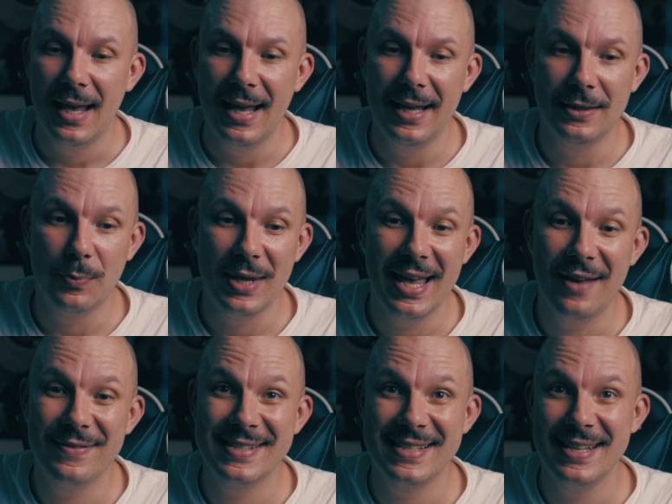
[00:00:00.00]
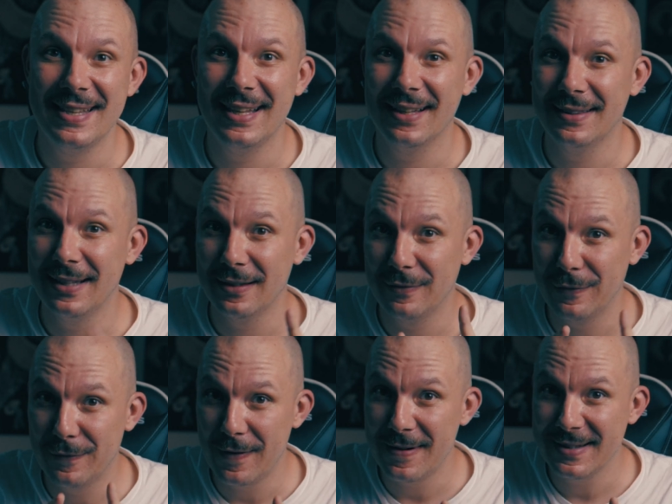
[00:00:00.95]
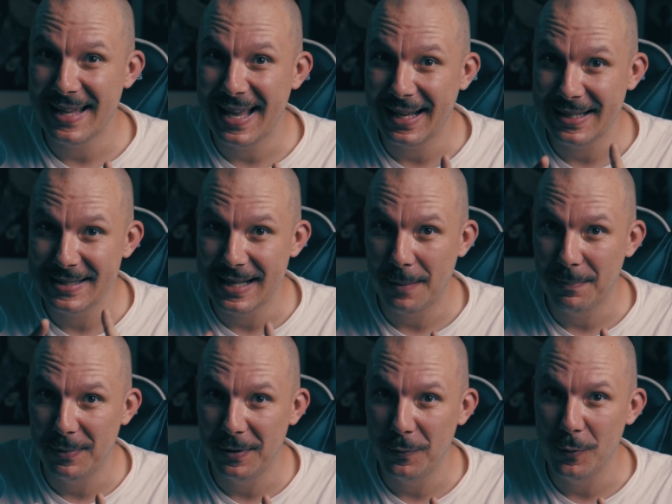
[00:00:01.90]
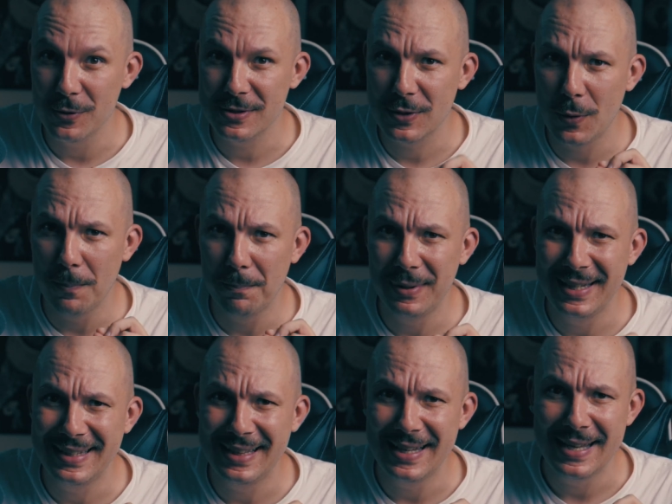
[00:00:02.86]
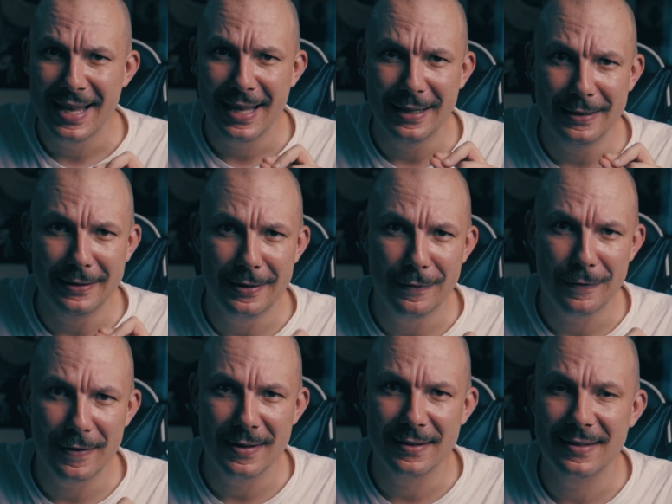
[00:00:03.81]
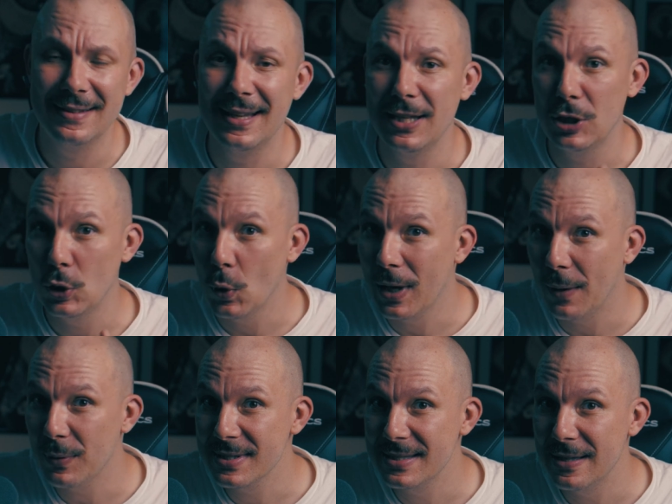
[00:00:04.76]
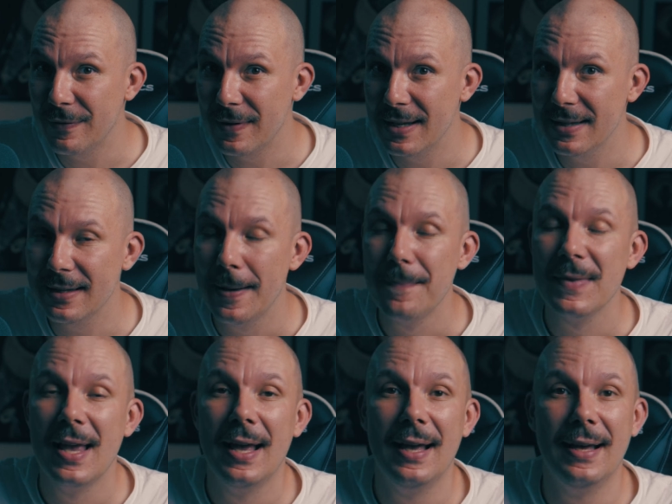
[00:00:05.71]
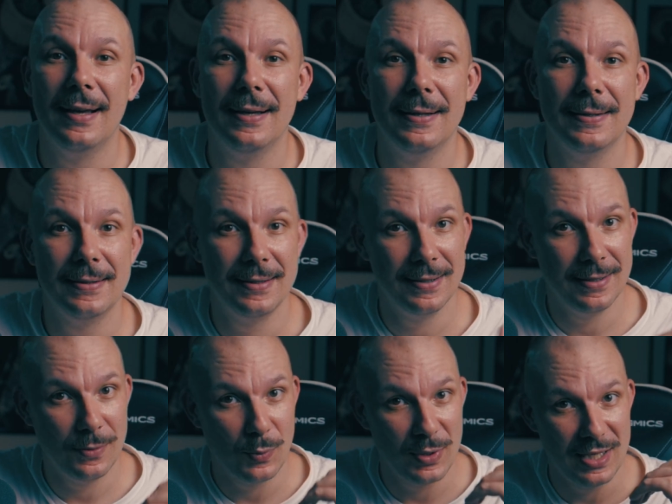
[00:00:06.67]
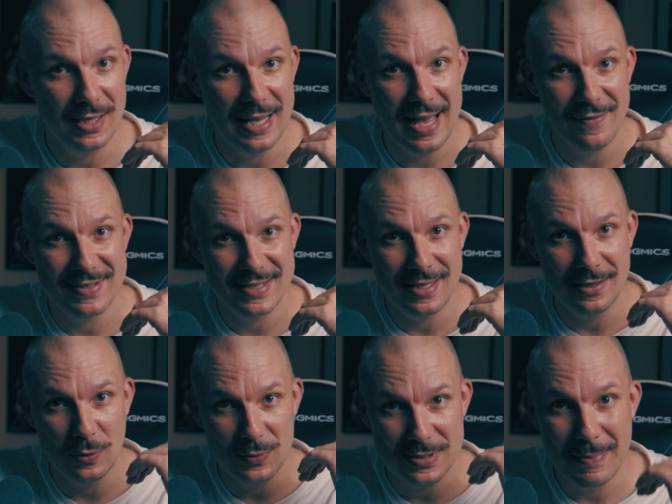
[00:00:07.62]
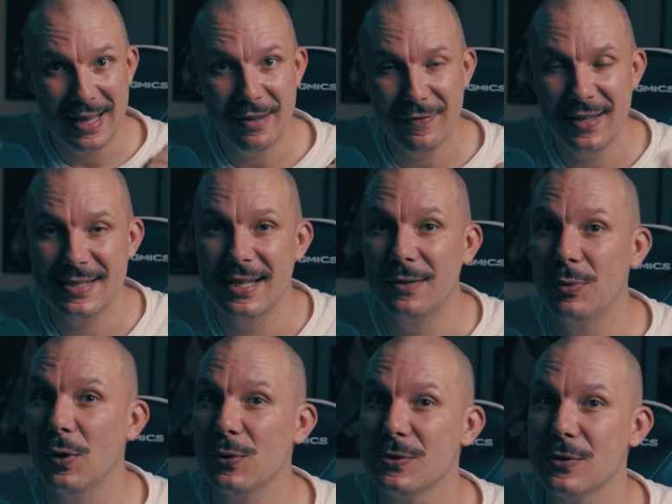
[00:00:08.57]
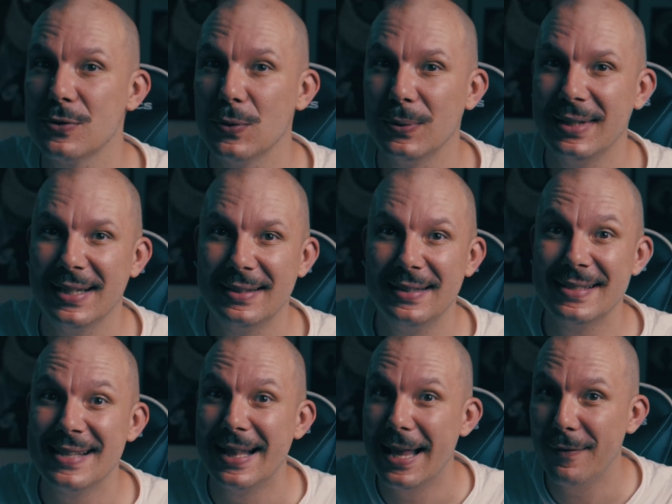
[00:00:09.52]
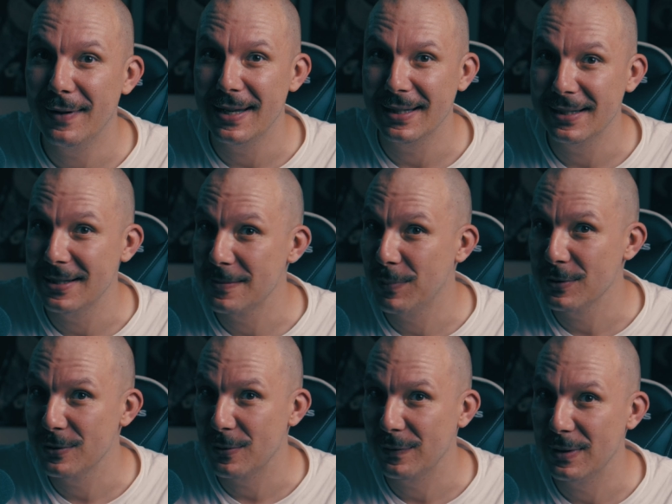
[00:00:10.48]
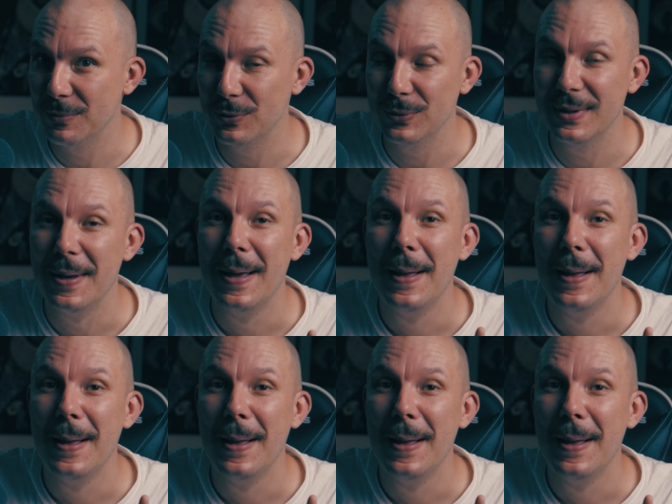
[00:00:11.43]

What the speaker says: And we have seen that that third example was completely different. The yoga was different. We have seen those malefics, and we also saw that this leveling, the dispositor of the moon,